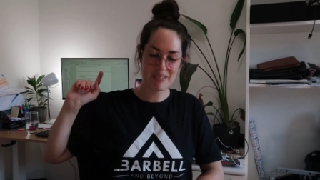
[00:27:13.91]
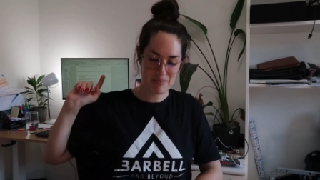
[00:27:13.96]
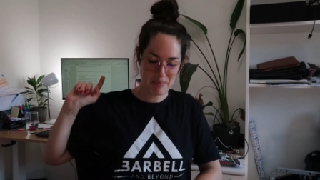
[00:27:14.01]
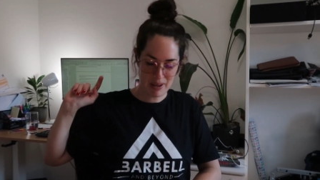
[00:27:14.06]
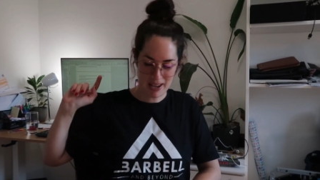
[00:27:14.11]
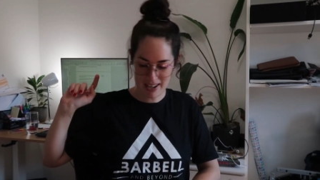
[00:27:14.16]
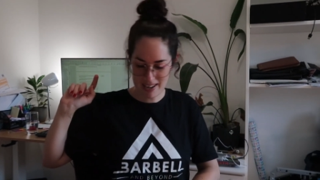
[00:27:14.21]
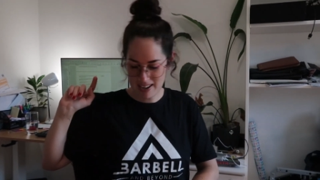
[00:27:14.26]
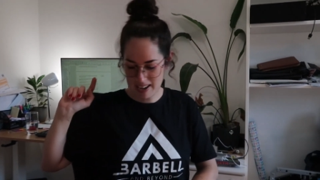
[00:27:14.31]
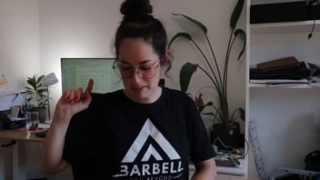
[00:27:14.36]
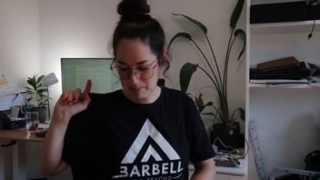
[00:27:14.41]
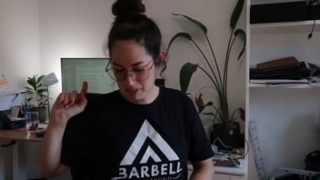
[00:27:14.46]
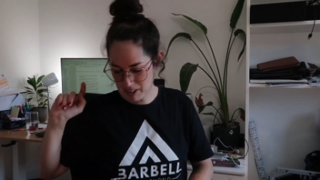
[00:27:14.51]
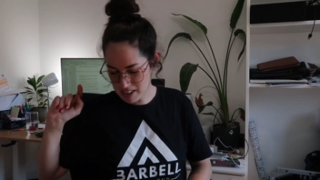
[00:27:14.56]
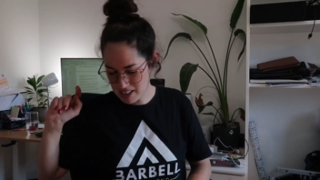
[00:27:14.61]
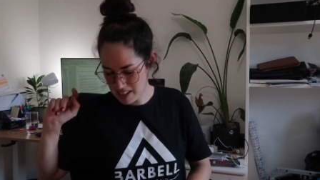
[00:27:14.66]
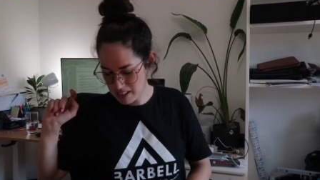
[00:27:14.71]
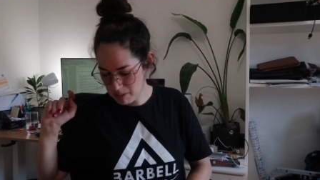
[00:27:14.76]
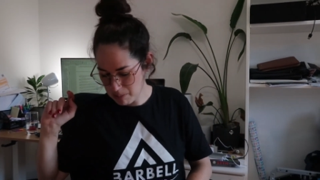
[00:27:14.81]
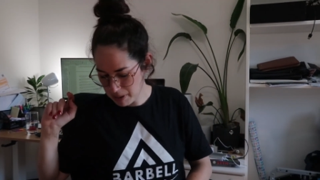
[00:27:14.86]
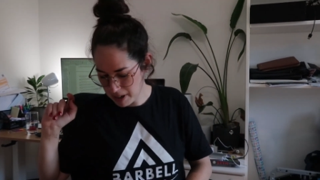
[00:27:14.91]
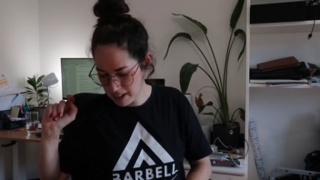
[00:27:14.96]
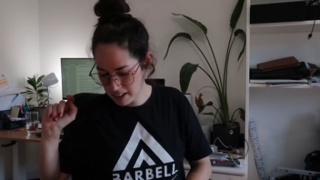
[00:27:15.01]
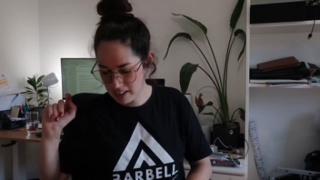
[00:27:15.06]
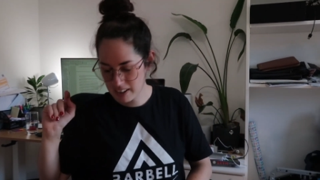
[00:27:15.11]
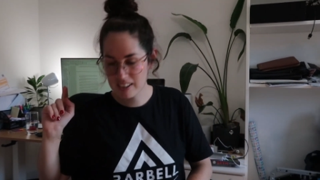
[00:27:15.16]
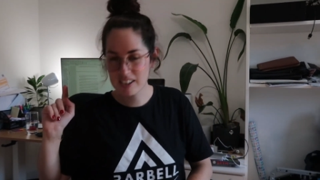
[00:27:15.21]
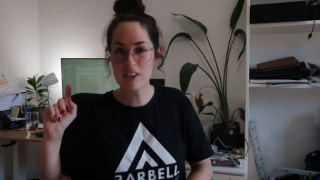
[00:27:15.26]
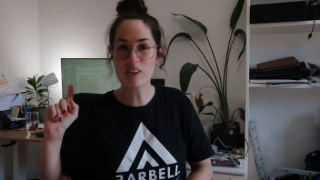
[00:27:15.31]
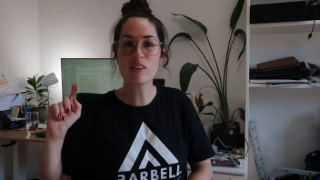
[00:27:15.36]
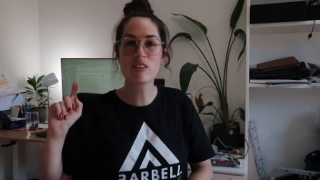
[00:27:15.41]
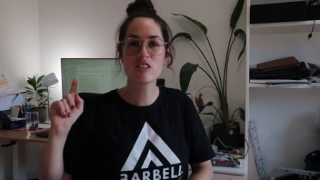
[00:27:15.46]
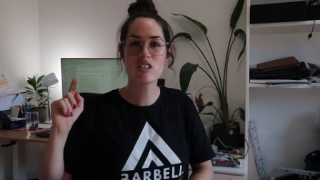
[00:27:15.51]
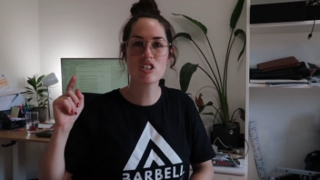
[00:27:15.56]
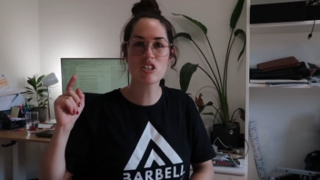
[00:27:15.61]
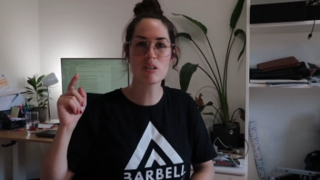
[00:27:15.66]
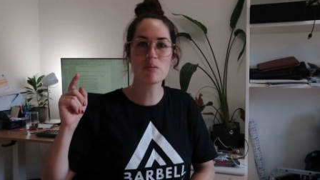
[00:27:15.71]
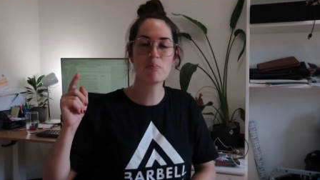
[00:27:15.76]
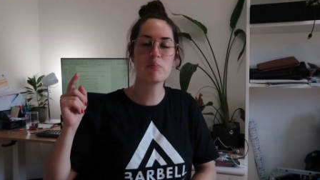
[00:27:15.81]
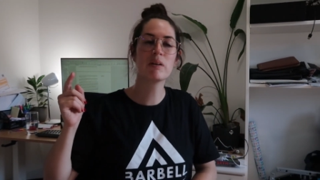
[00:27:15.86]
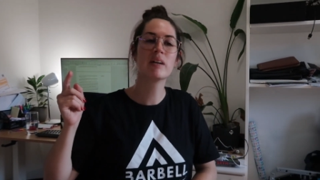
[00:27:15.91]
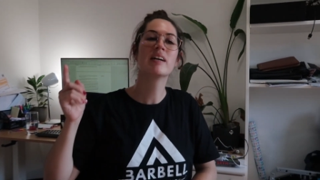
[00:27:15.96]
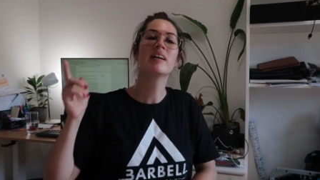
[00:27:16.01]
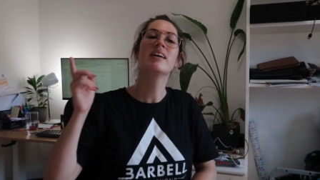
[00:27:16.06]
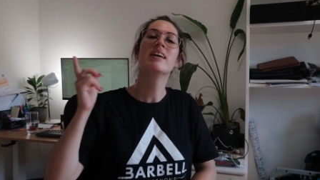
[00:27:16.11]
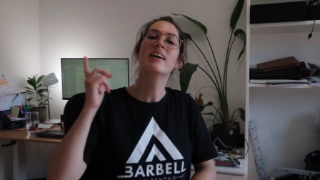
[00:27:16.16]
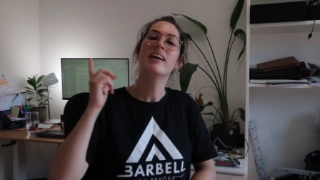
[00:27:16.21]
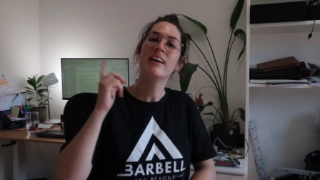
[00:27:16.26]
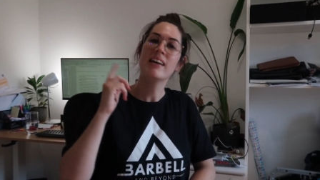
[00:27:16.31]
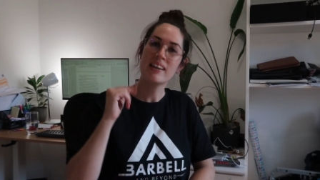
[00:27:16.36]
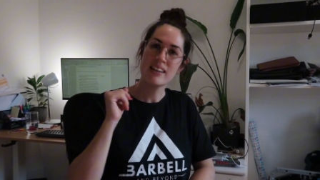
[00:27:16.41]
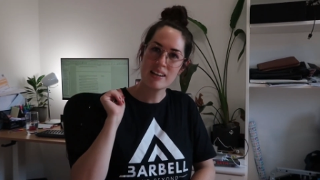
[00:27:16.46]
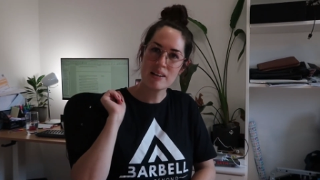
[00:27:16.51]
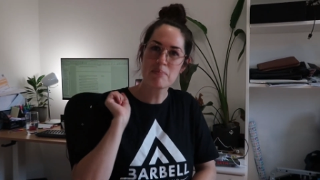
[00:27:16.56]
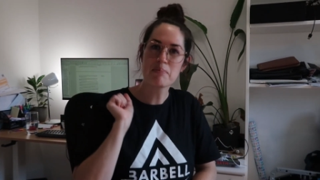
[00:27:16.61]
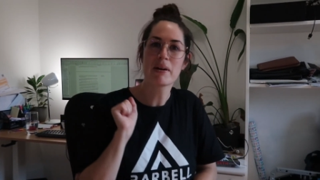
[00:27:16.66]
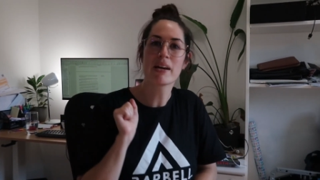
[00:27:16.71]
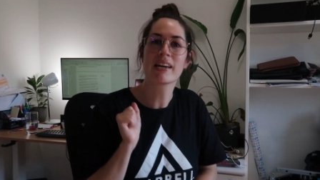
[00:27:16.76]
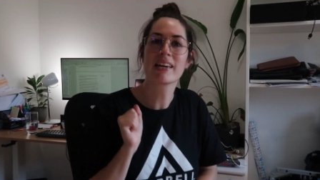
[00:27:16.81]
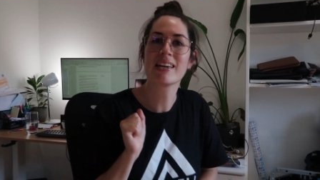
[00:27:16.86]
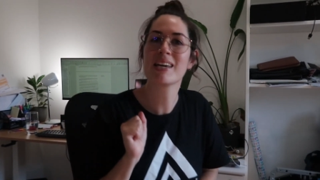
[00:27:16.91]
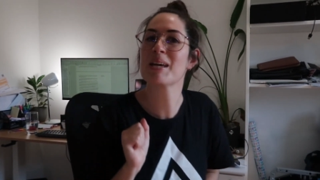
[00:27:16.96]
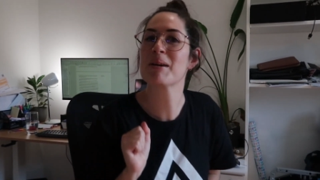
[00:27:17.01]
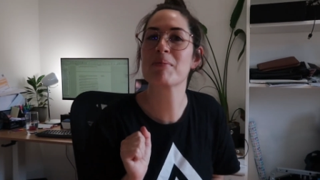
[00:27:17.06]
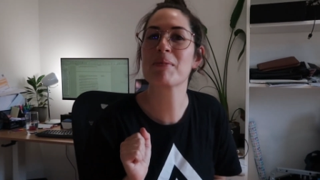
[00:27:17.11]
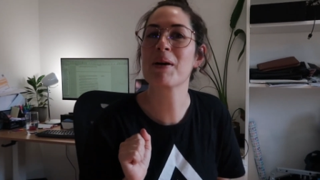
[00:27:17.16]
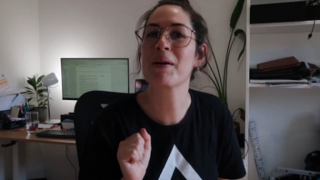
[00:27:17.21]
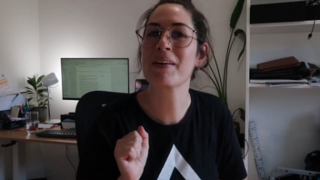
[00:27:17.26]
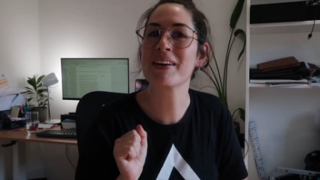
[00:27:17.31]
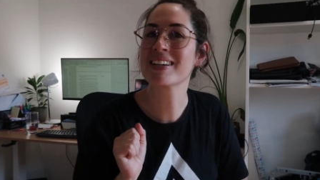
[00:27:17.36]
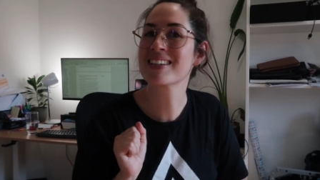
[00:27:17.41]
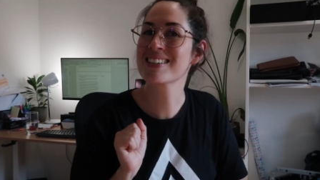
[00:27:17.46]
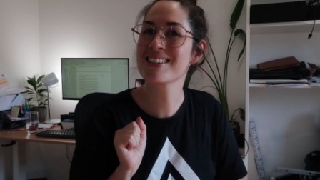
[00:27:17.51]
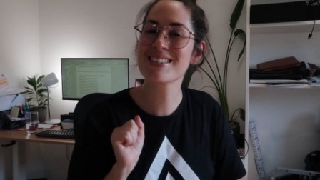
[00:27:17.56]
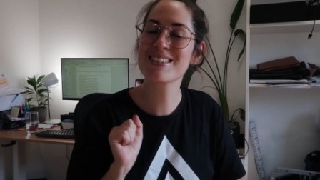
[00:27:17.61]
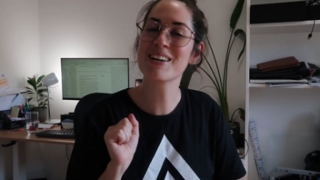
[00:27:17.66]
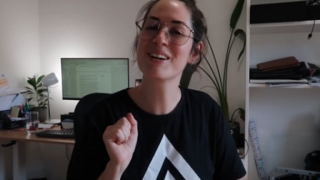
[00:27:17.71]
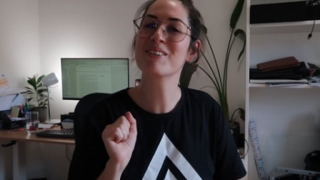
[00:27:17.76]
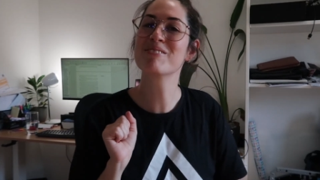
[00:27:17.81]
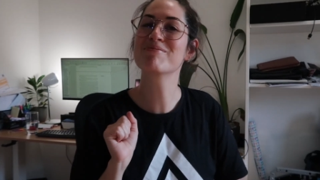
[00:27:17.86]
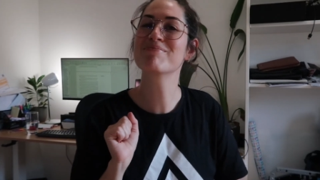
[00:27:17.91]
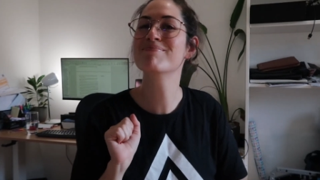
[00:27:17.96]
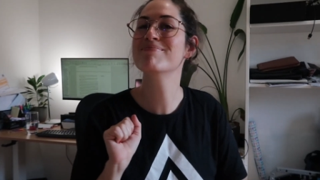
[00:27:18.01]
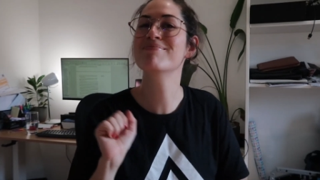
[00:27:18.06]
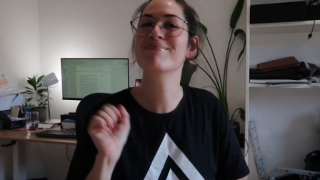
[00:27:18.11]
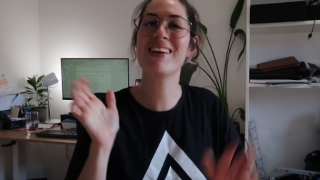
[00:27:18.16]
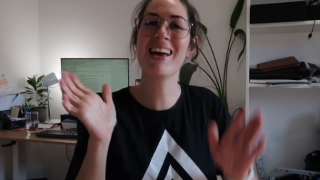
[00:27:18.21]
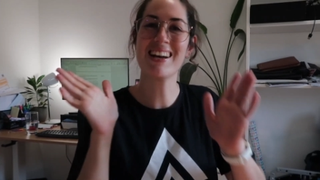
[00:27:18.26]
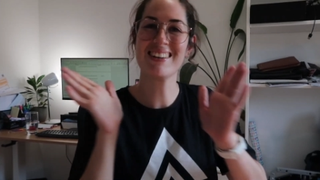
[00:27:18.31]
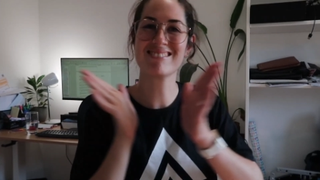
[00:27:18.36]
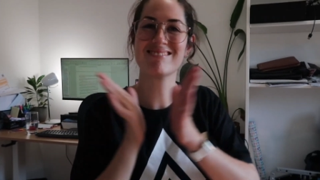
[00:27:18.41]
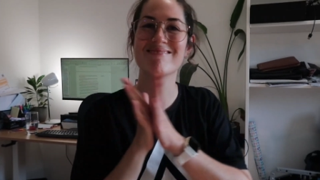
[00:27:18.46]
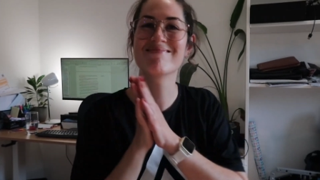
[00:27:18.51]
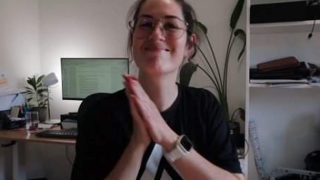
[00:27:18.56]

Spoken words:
But I'm going to take a break, go to the gym, come back and keep going. So yeah.